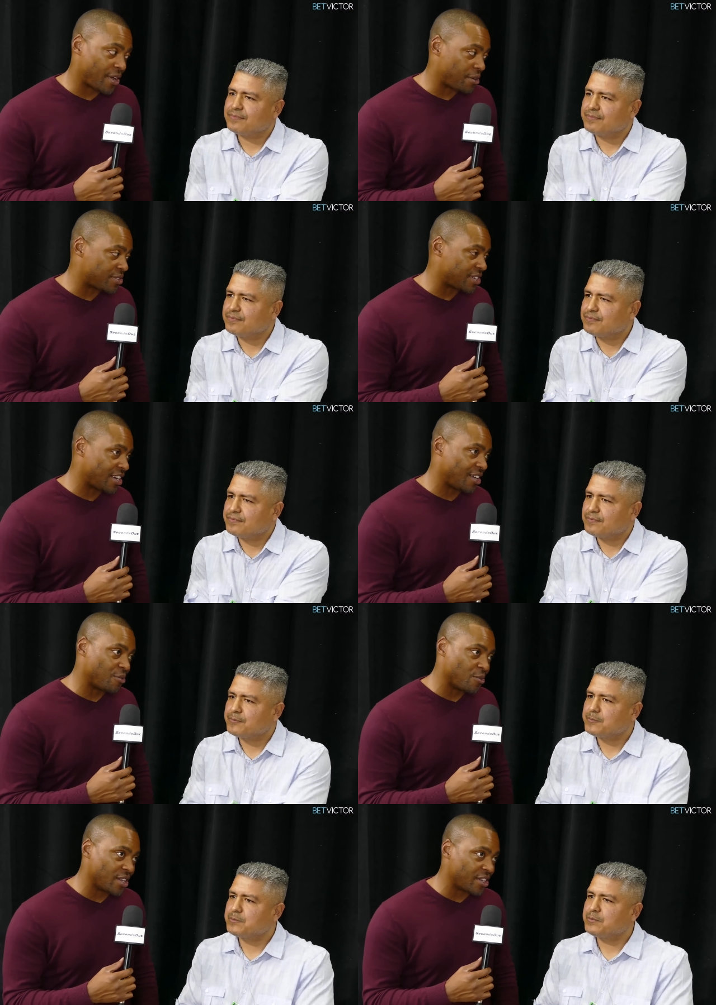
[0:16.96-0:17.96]
Speaker 1: That was a
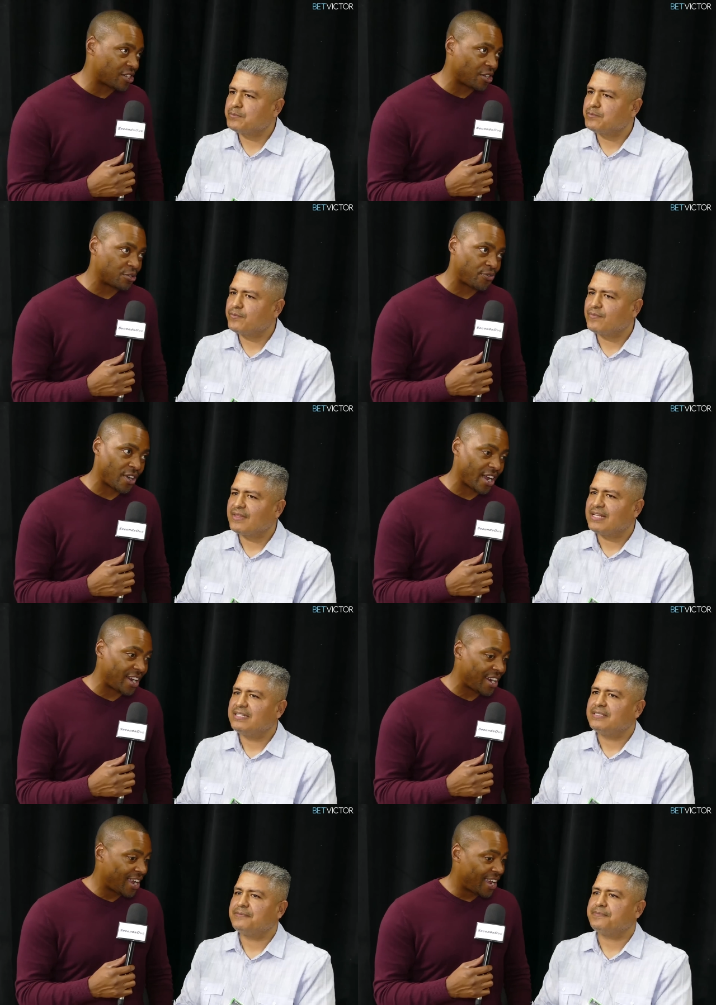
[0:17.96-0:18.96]
really close
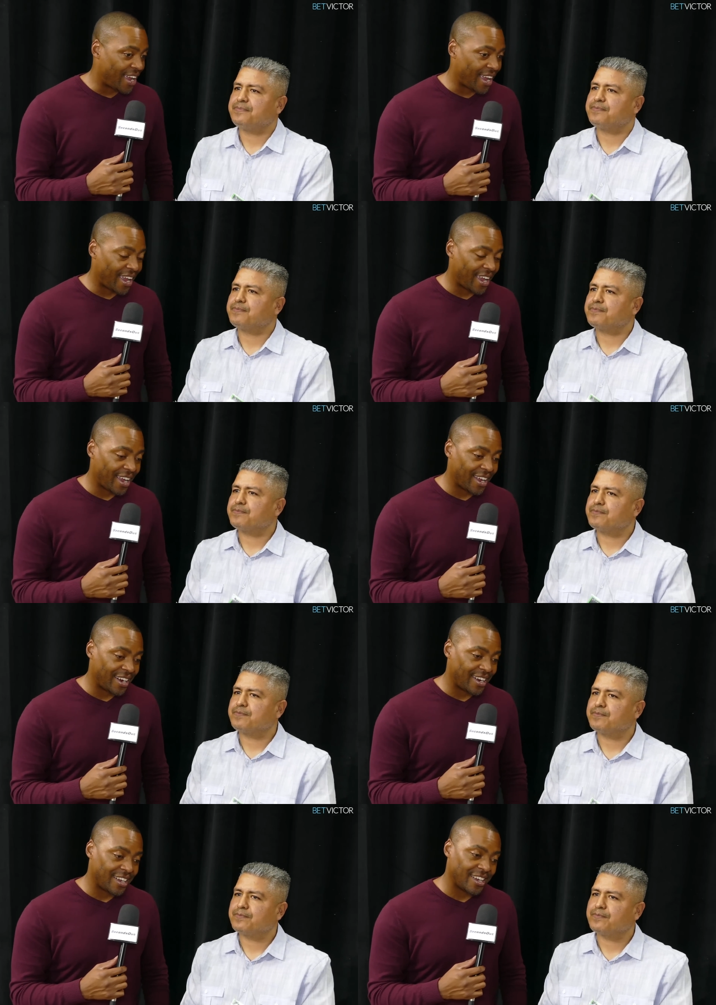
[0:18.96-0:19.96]
fight,
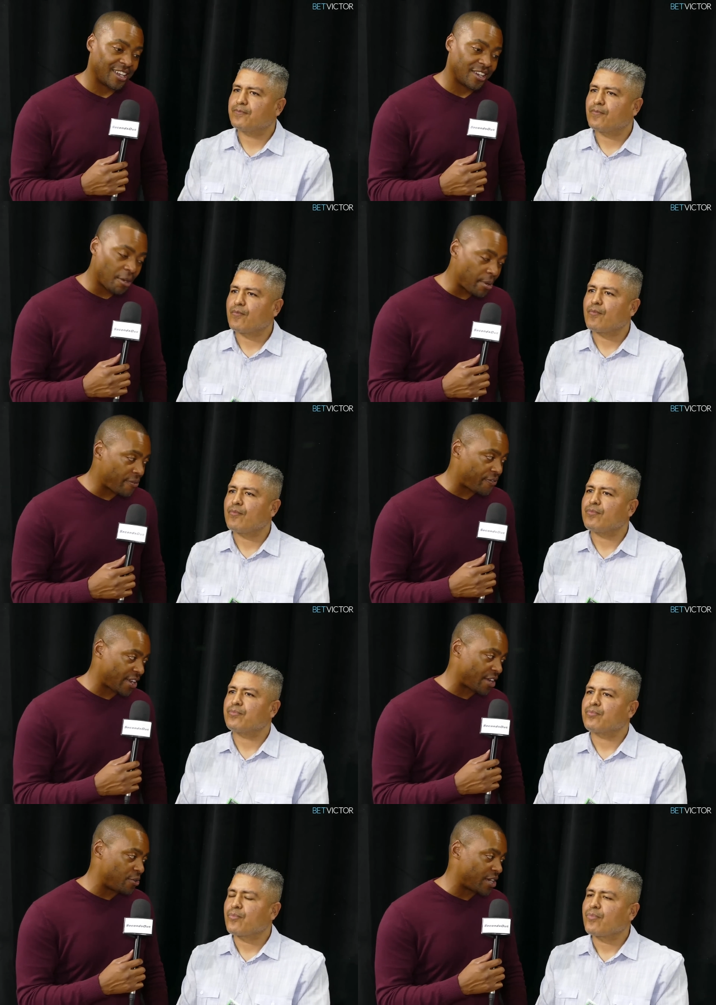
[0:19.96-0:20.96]
and uh, a lot of people feel
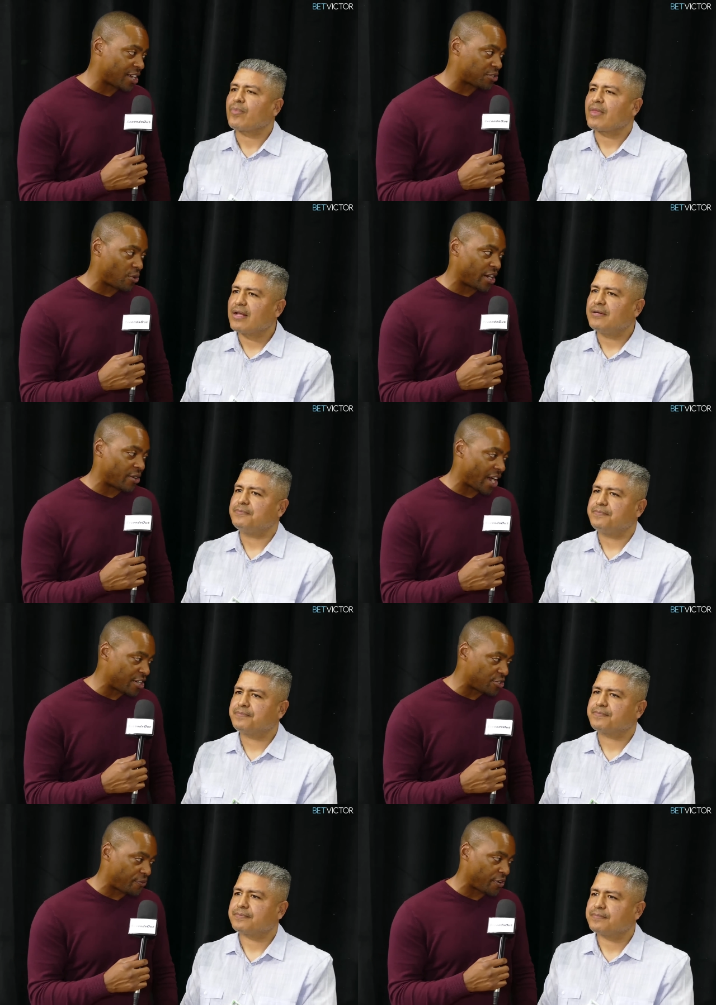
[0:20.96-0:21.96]
like Ugas won. How
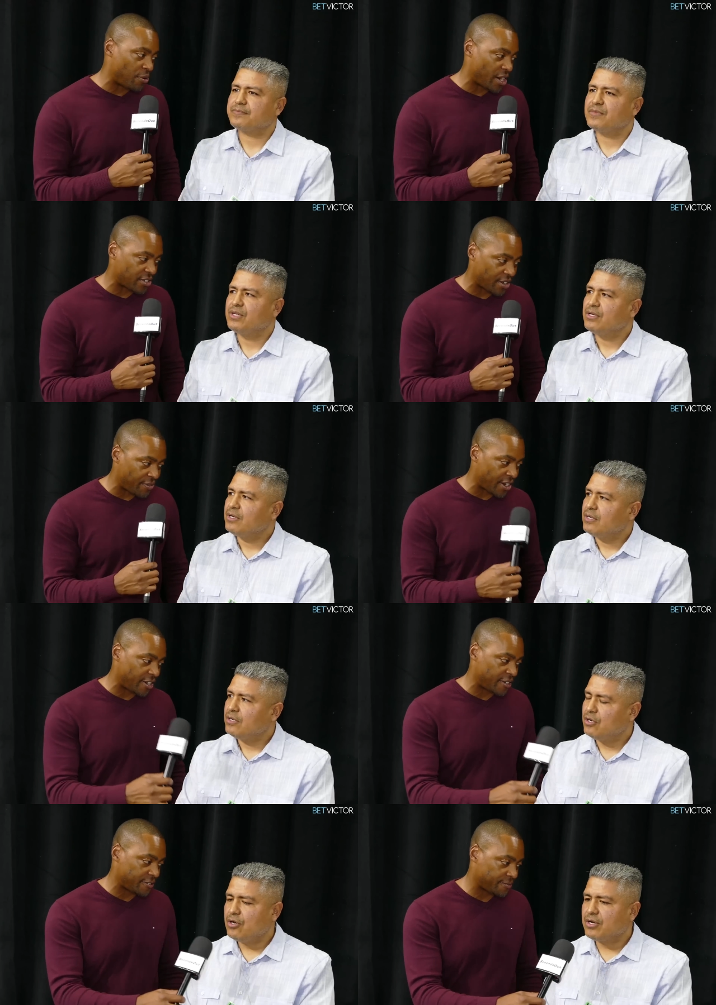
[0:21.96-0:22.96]
did you feel watching that
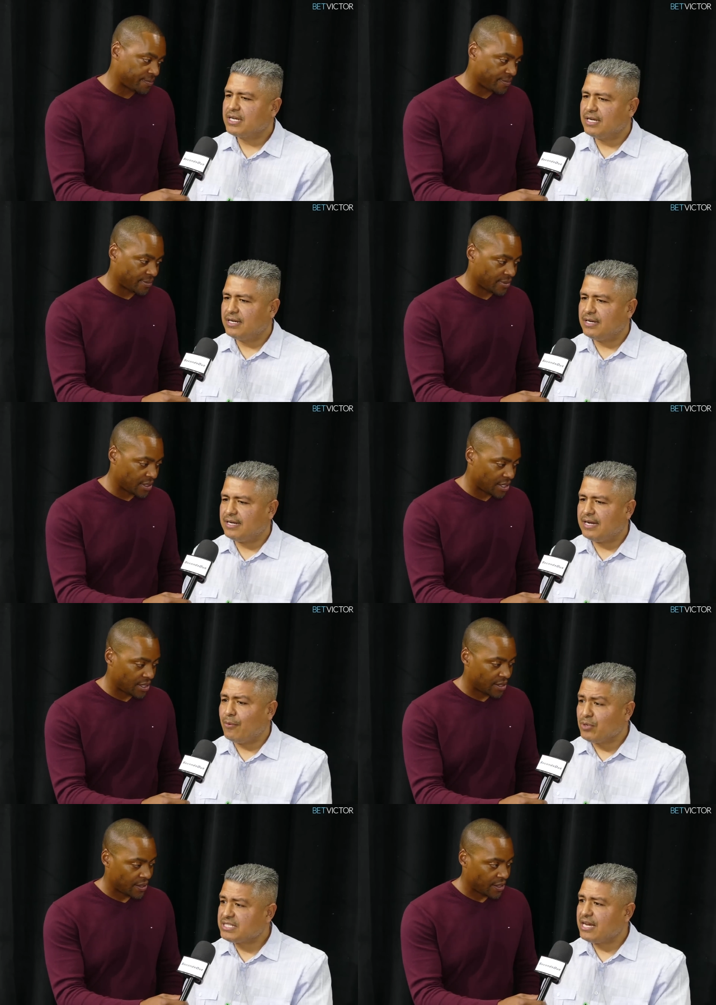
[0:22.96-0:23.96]
fight?
Speaker 2: Look, uh, I
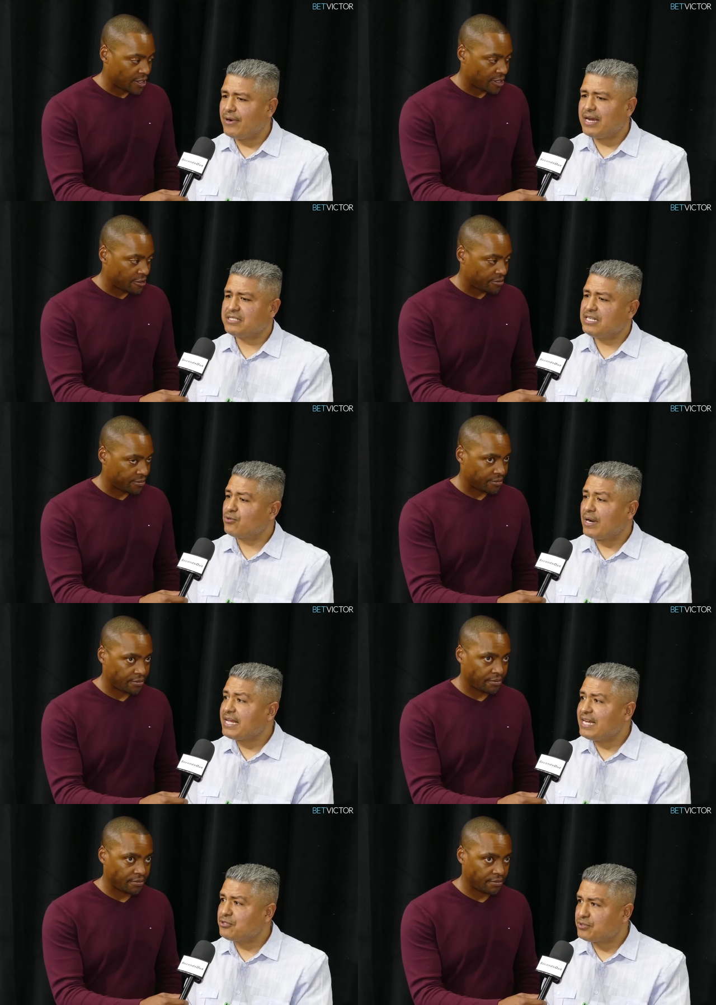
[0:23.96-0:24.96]
was there actually, so I
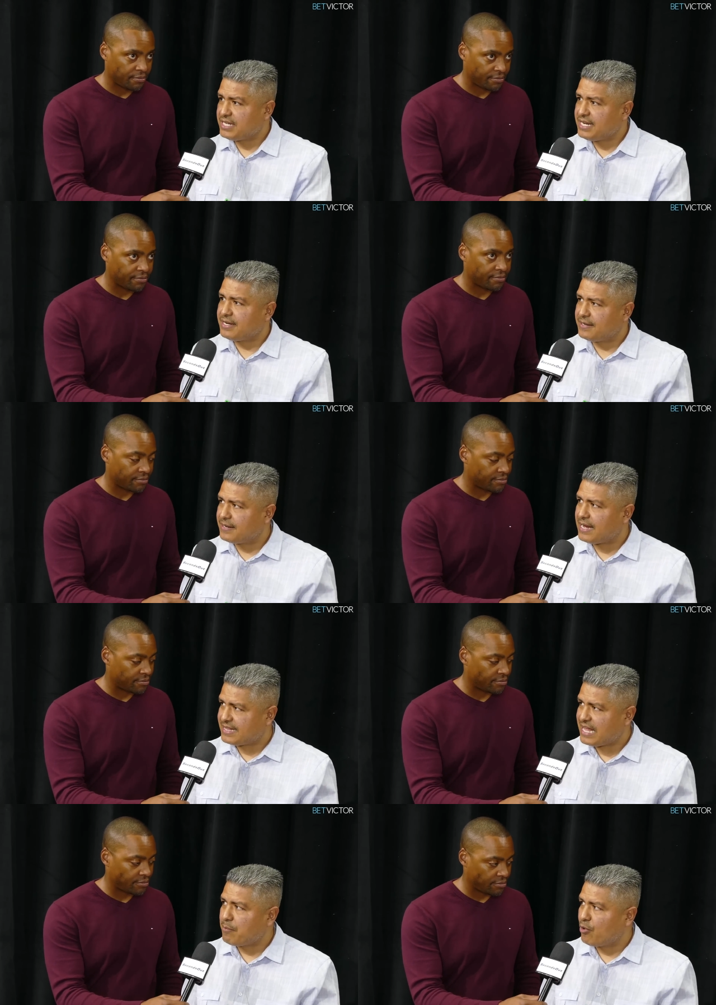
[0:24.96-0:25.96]
didn't get to see it
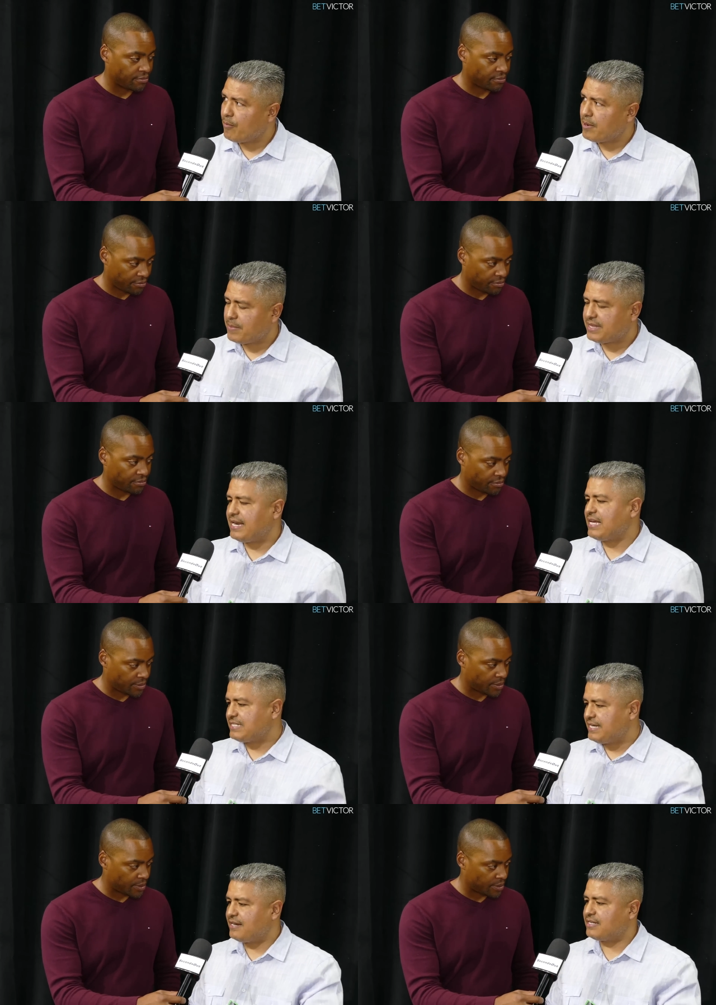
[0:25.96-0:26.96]
at that moment, but then I
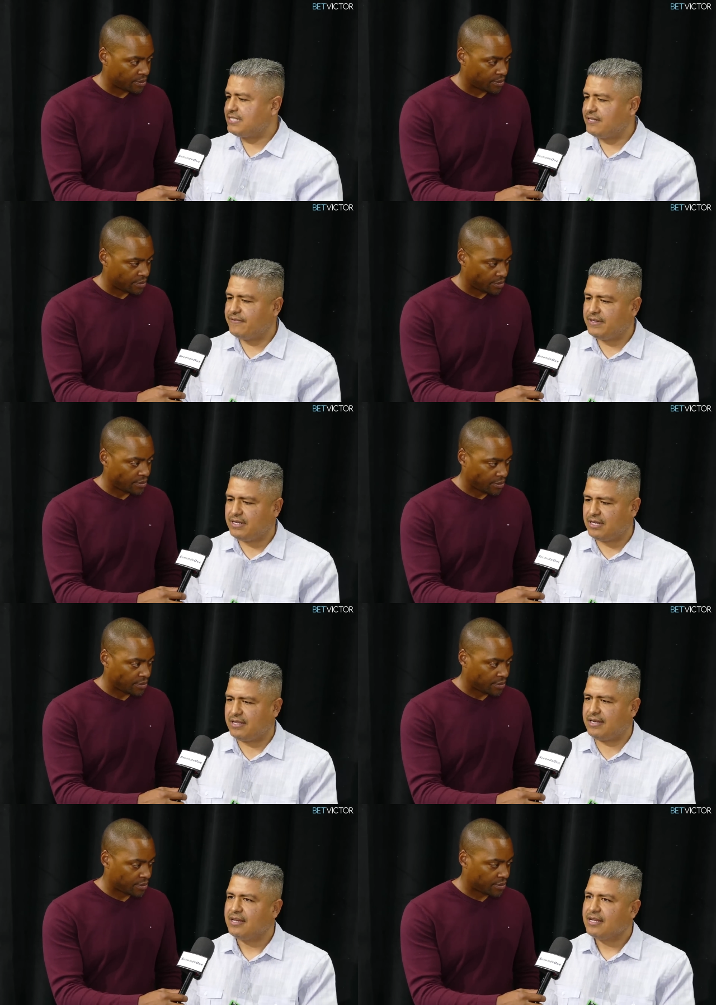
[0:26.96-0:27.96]
seen it on TV uh,
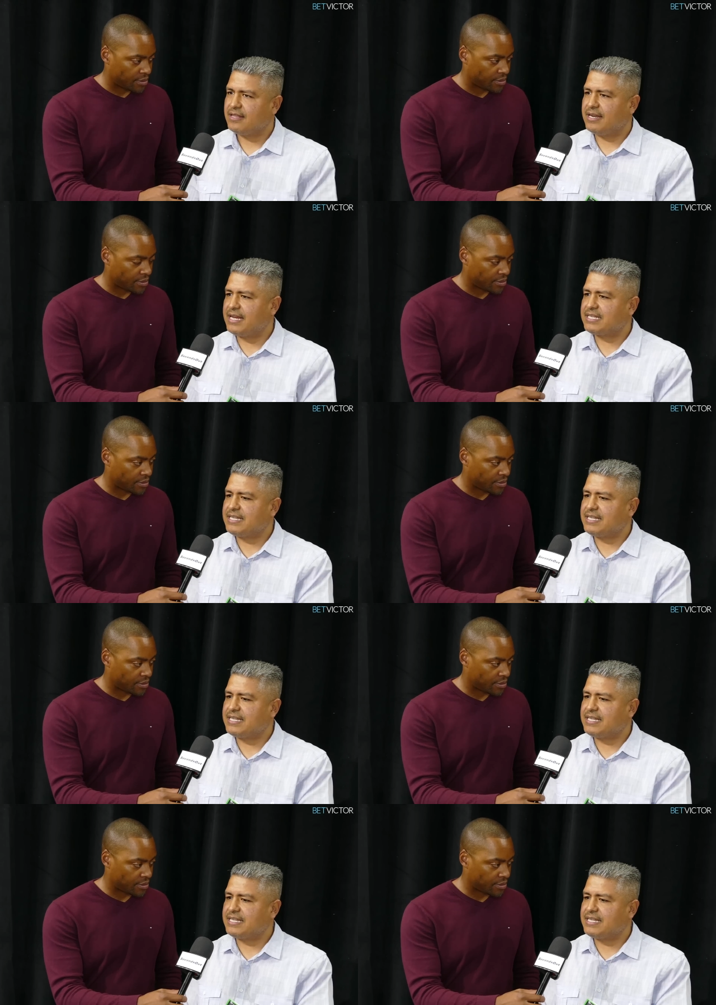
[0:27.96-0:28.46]
the, the, next